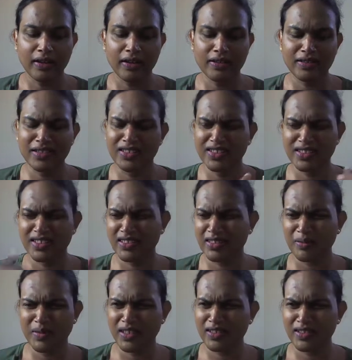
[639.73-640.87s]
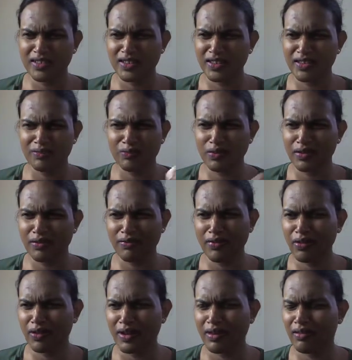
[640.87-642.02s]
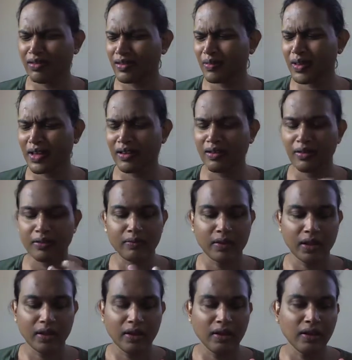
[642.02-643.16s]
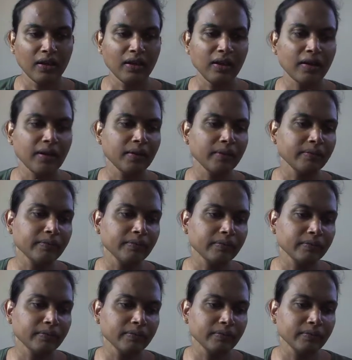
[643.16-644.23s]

And then she said something, and then she put the phone down or something, I don't know.